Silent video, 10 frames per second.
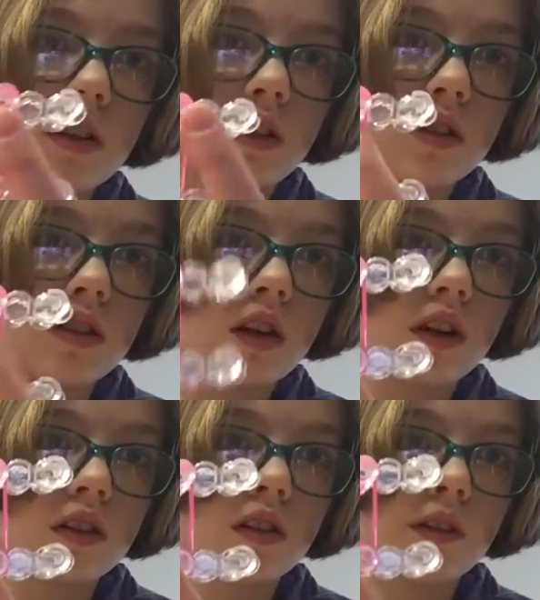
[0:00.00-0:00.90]
it's
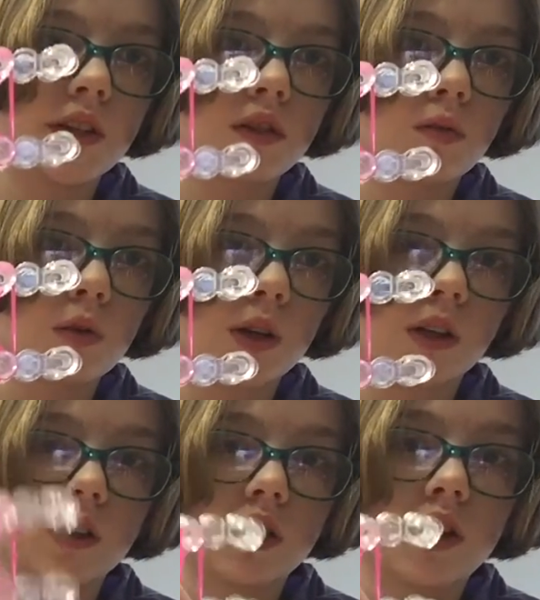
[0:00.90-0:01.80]
not going to work.
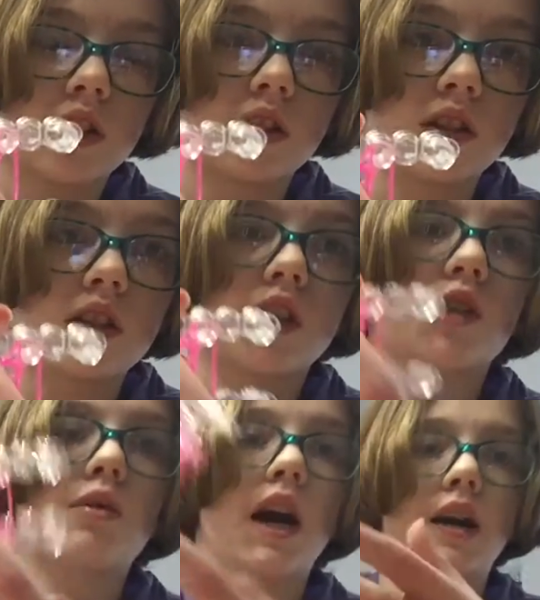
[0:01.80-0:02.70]

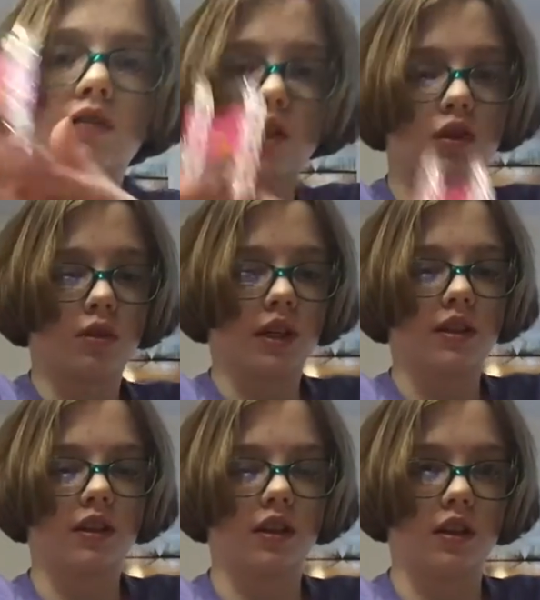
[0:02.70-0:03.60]
You have to do it
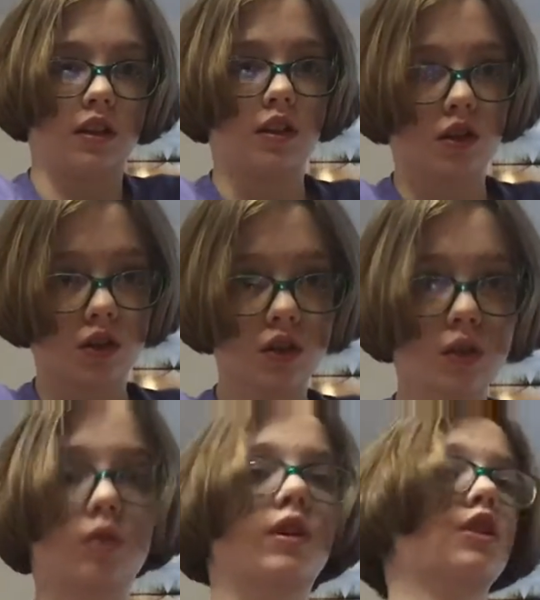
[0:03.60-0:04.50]
in a circle
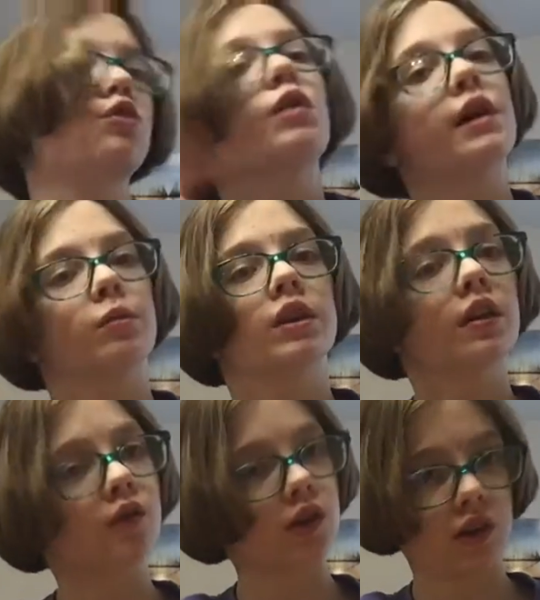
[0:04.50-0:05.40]
or a square,
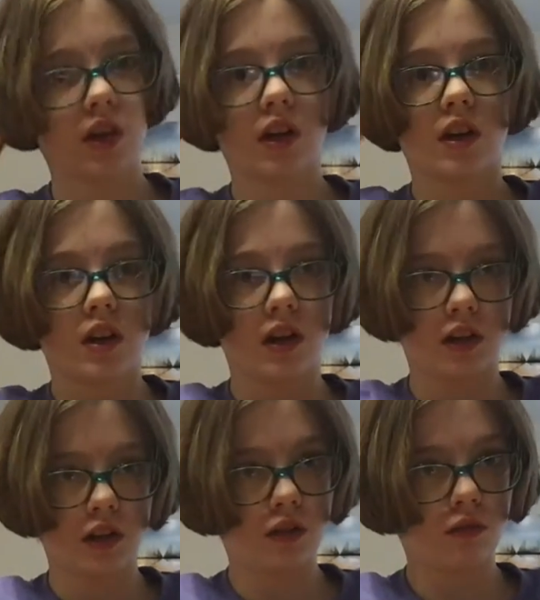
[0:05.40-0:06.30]
whatever I
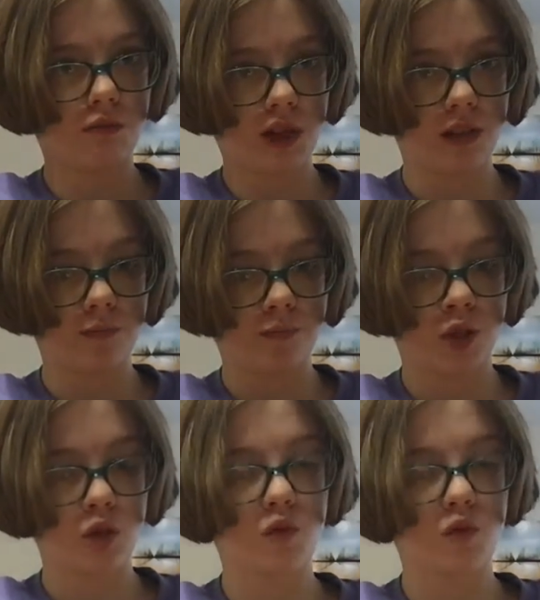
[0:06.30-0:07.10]
do. But you